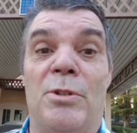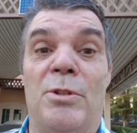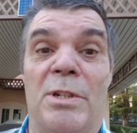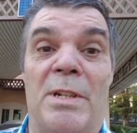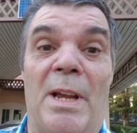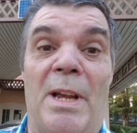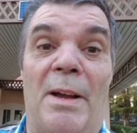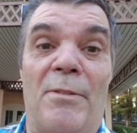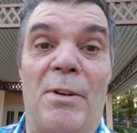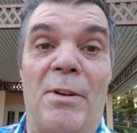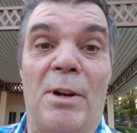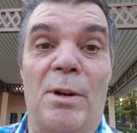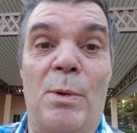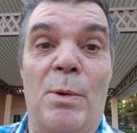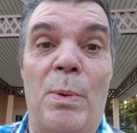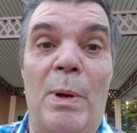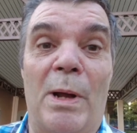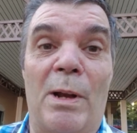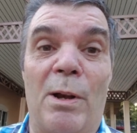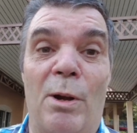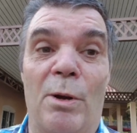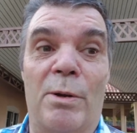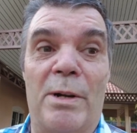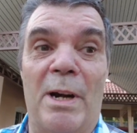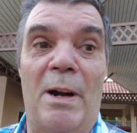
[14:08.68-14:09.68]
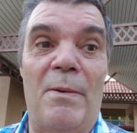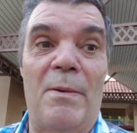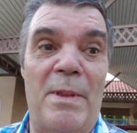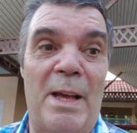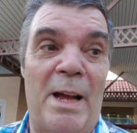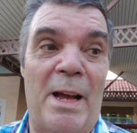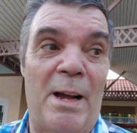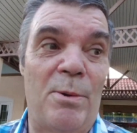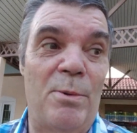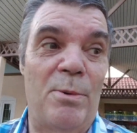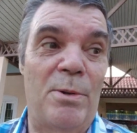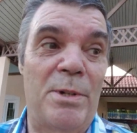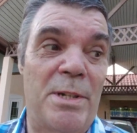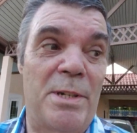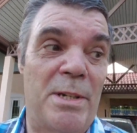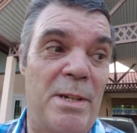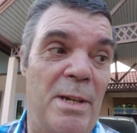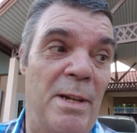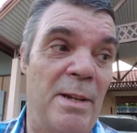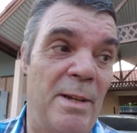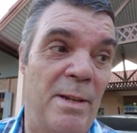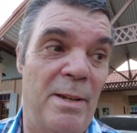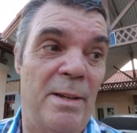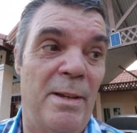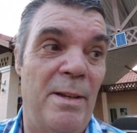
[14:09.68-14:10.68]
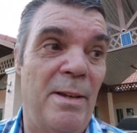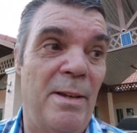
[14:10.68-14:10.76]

just having a quick look around the house